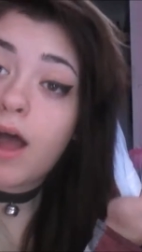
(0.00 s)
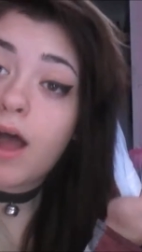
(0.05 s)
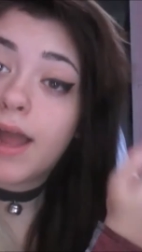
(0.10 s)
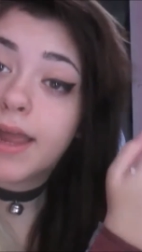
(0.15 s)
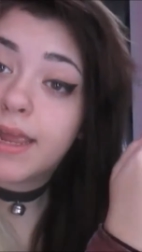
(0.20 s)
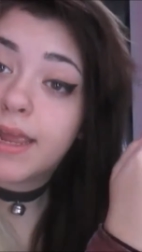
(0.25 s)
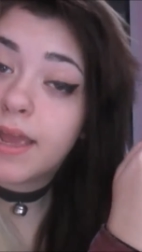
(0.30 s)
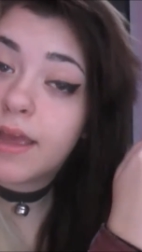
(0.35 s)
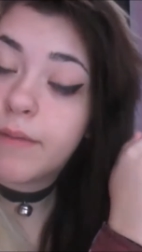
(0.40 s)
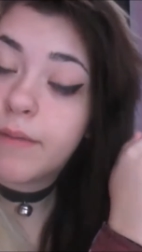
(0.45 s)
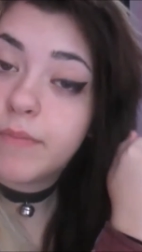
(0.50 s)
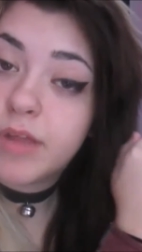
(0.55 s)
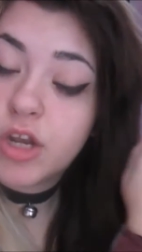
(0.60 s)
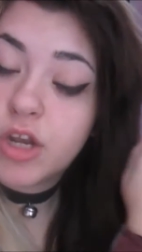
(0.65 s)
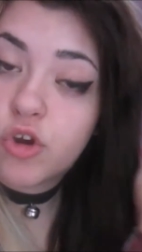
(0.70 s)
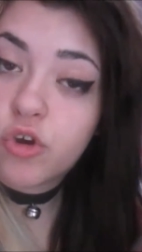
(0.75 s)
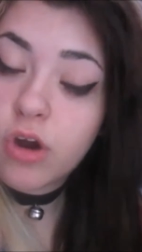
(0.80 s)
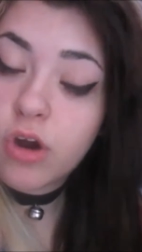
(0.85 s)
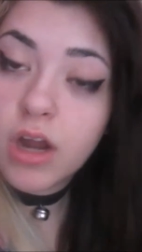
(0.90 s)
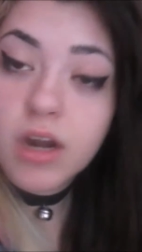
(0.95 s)
I am
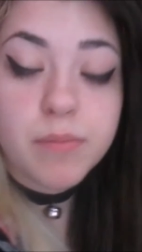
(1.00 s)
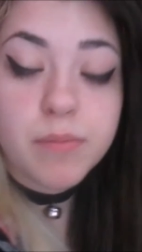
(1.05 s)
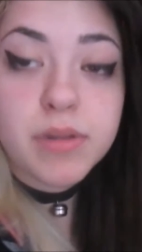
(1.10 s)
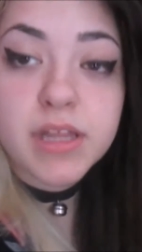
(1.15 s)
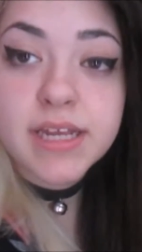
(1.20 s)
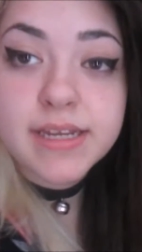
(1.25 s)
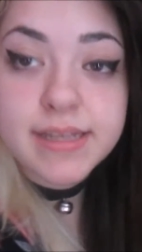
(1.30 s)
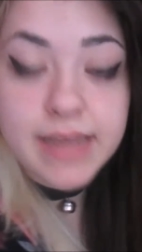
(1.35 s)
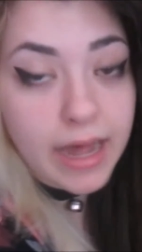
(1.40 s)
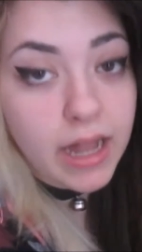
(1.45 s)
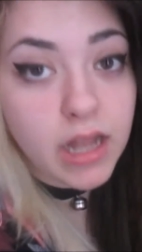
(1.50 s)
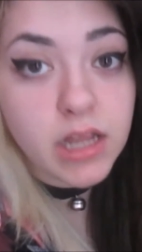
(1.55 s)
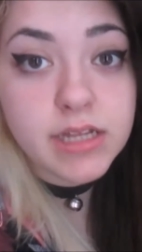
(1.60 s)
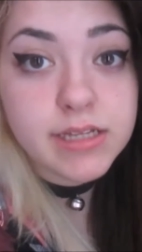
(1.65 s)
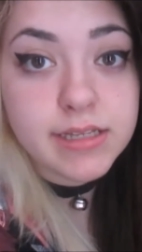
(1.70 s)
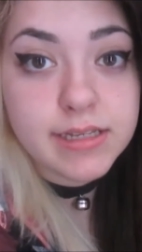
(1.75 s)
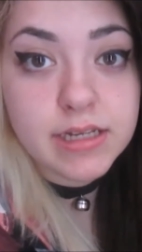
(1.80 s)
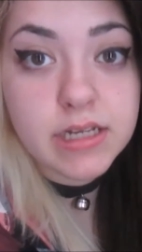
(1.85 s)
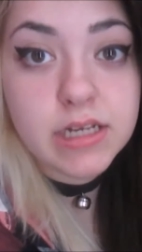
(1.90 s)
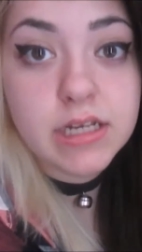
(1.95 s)
incredibly
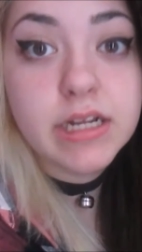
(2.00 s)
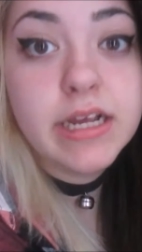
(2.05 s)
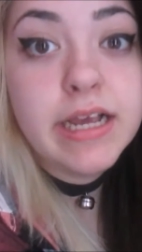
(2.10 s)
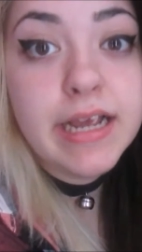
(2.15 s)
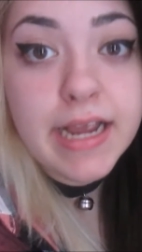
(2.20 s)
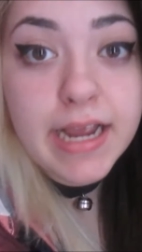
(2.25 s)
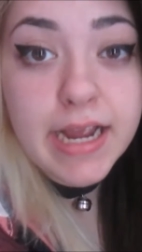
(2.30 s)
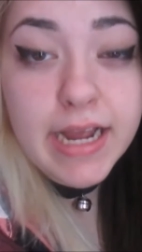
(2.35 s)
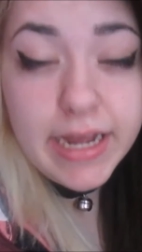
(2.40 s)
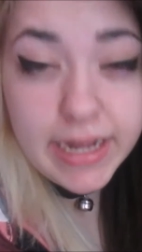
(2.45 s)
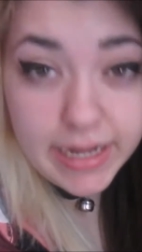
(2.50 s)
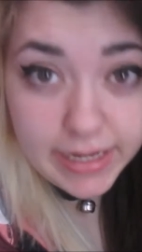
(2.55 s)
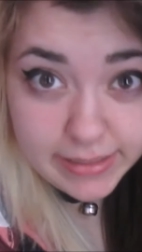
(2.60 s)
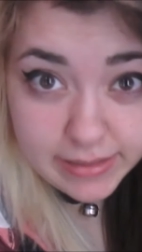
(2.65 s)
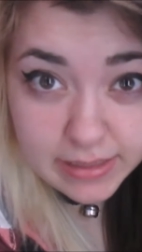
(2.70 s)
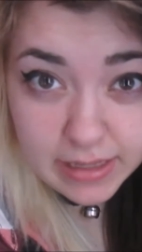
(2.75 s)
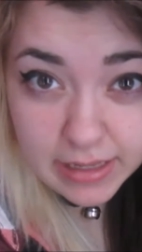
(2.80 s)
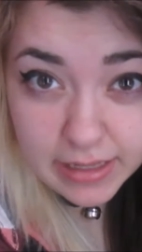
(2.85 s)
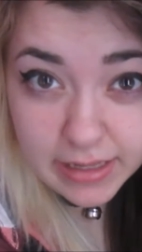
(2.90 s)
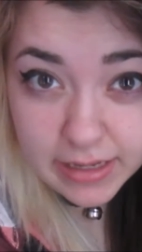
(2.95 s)
talented at
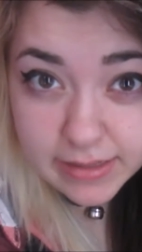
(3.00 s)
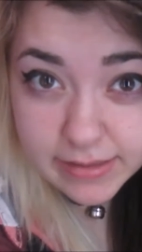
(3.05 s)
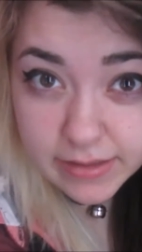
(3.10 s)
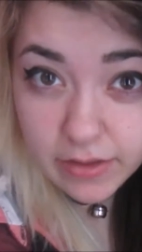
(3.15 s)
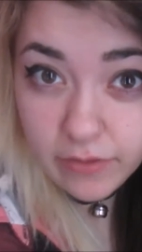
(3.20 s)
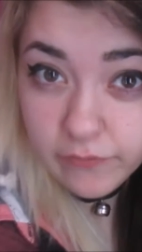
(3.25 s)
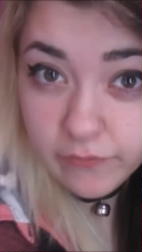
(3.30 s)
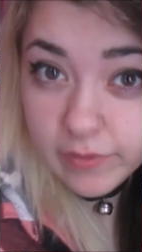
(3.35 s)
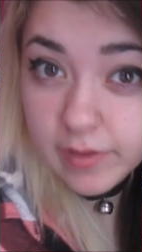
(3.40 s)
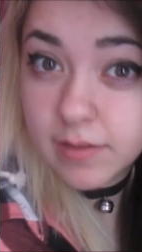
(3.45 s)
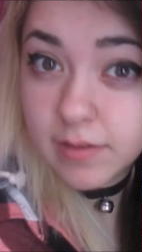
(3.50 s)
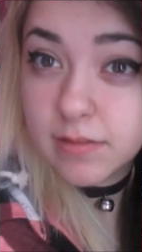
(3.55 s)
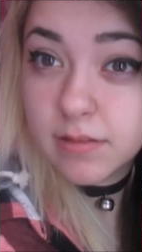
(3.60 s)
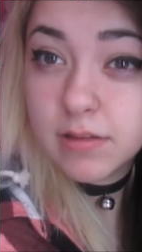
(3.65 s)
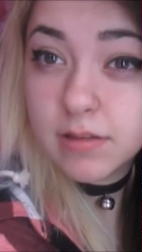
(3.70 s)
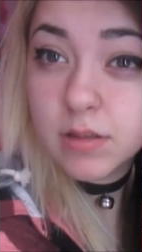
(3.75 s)
taking selfies.